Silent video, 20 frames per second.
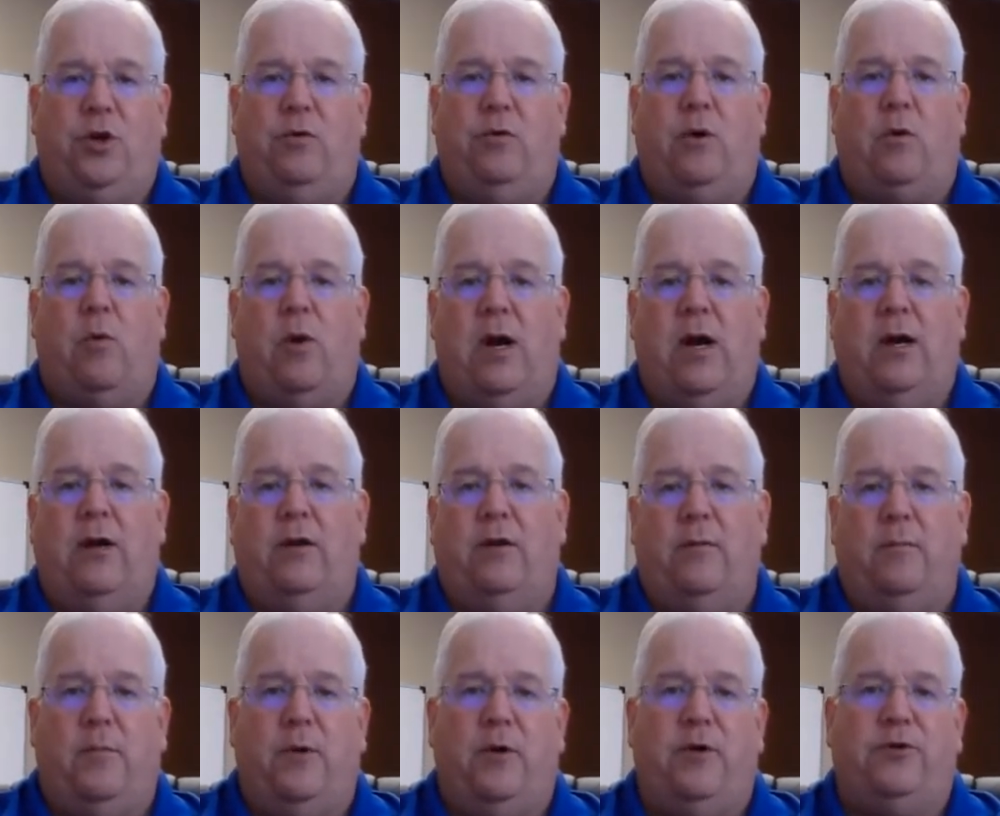require
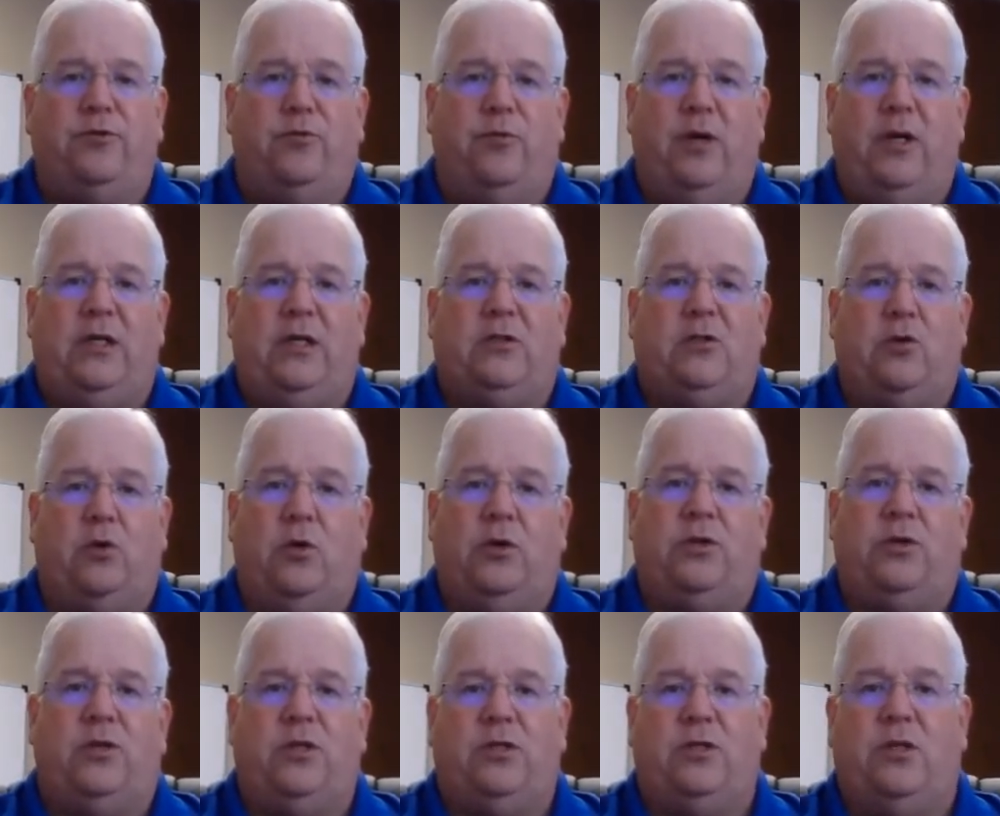the most
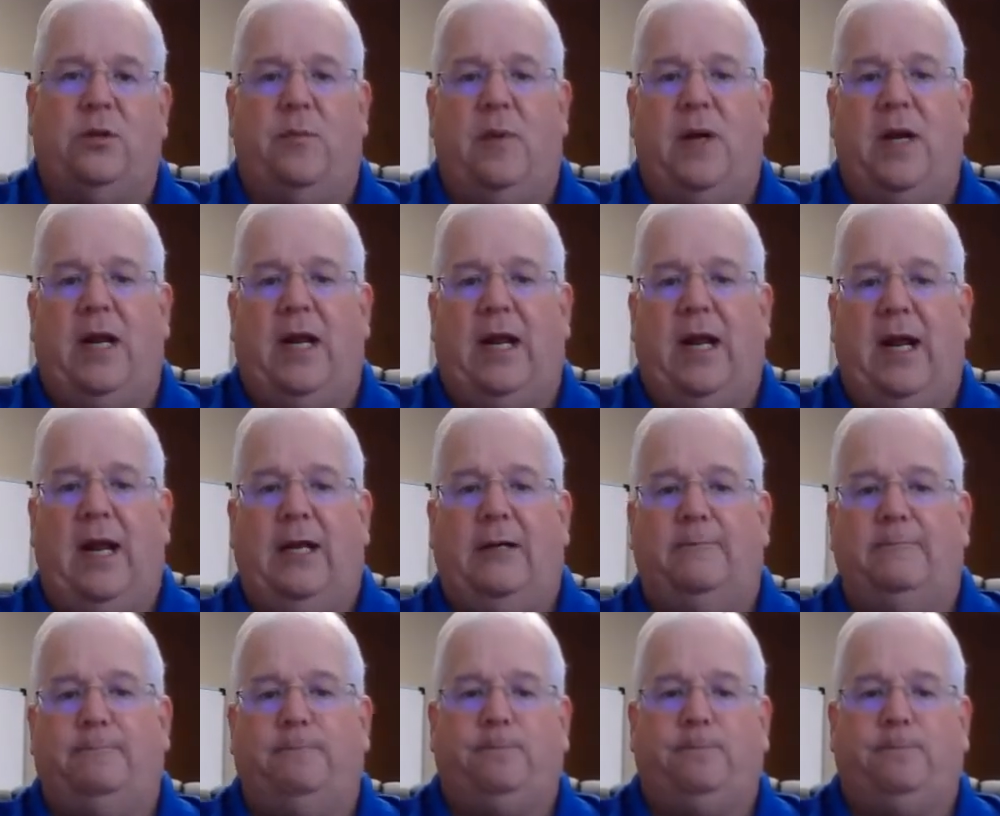resources to mitigate.